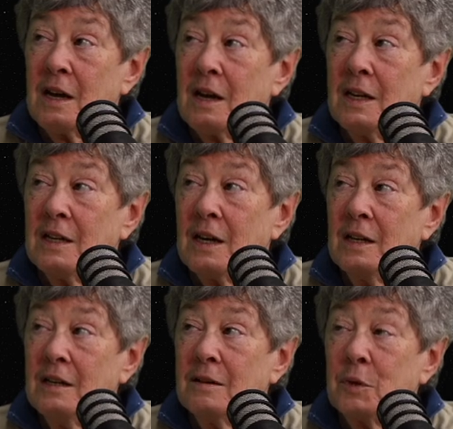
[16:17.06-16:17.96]
the sky at
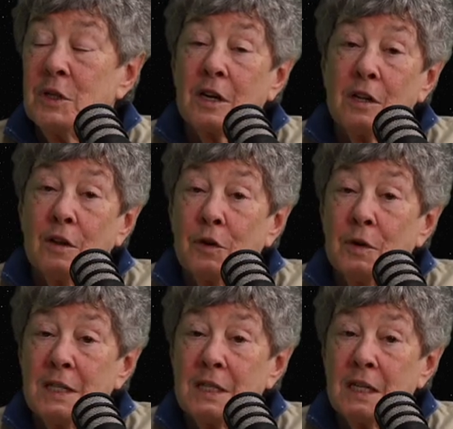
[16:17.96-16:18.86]
night, particularly
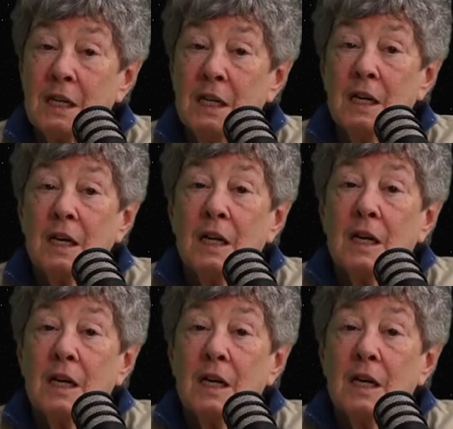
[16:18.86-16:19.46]
if you're in a city.